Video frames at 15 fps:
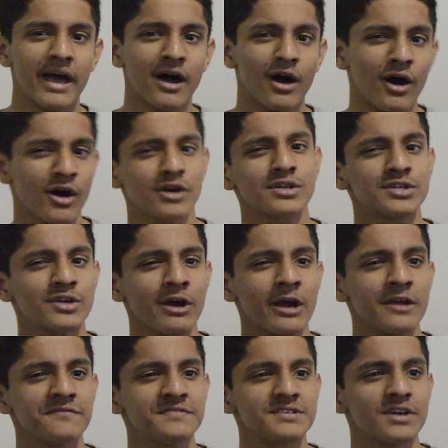hard
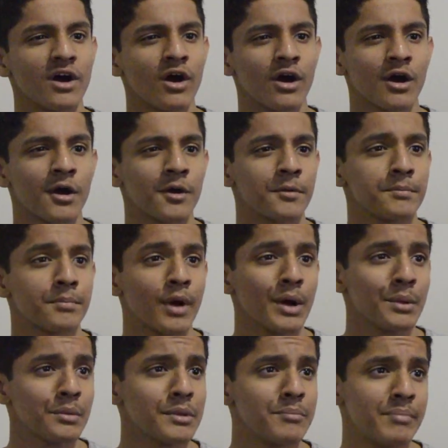drives are
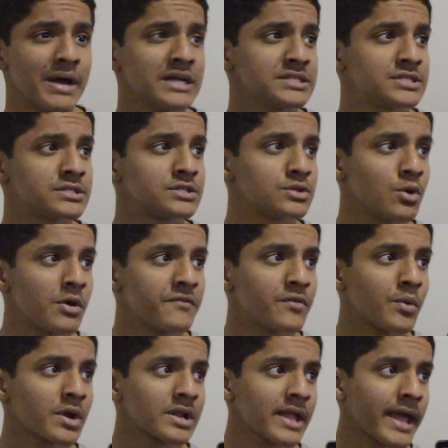probably best. So if you
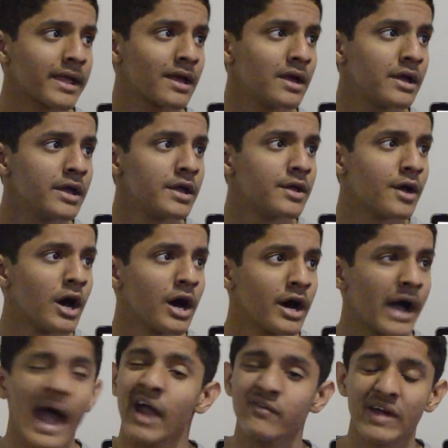want to
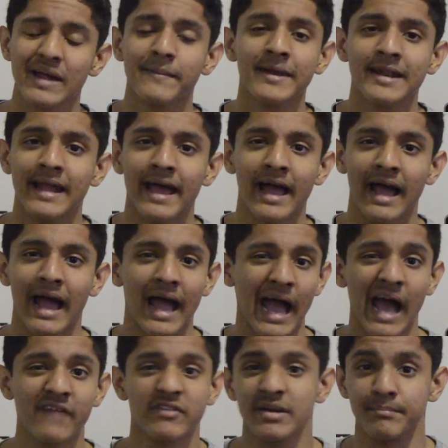I recommend
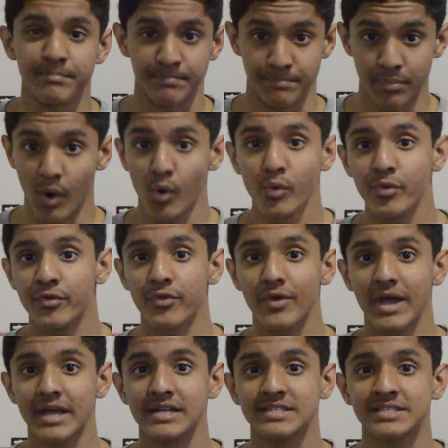having both
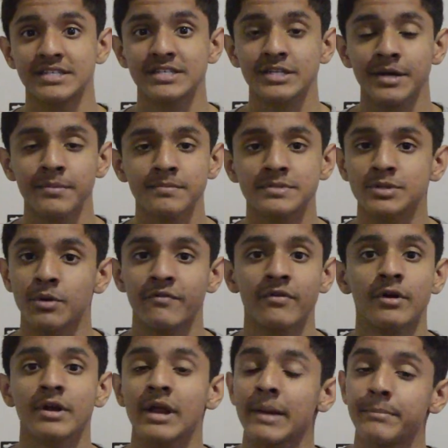in a system. So if you're
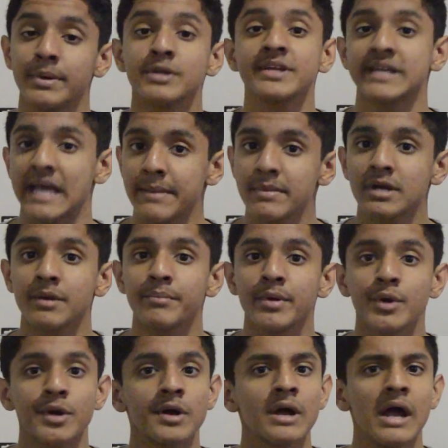gonna build a gaming
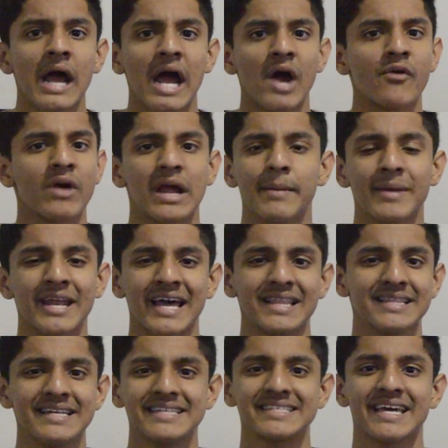computer, I recommend at
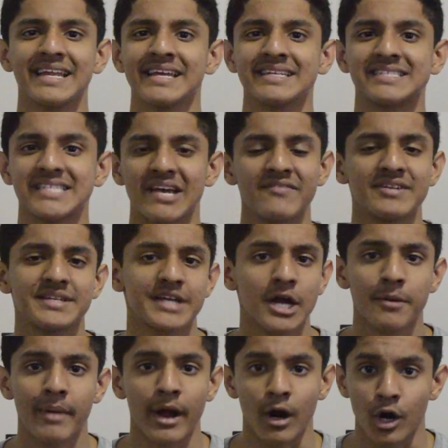least getting a 7
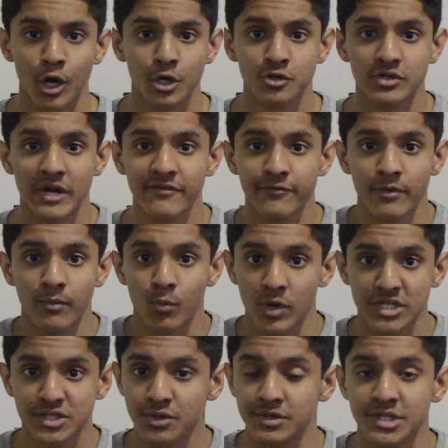terabyte hard drive from
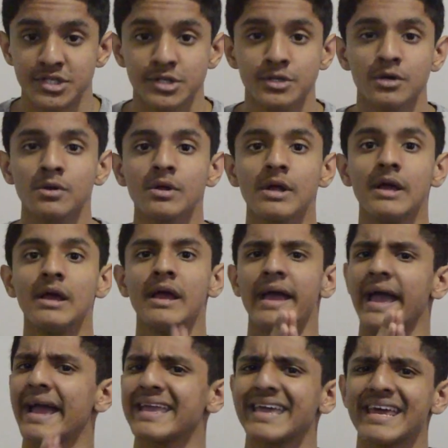Western Digital
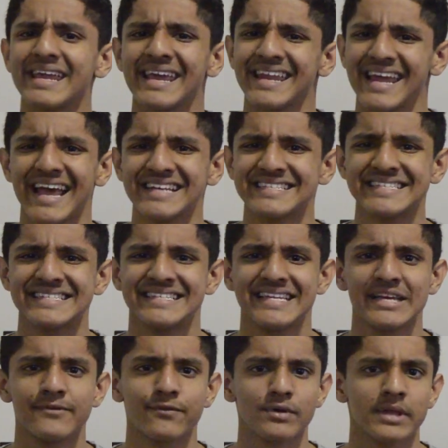and getting an
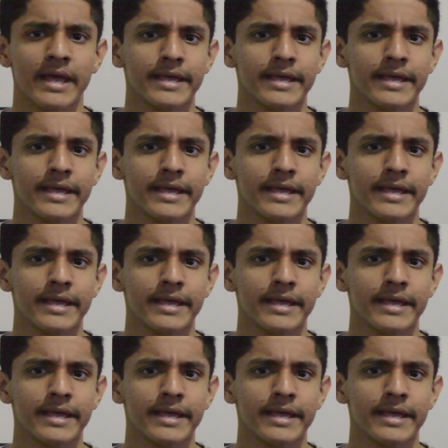SSD for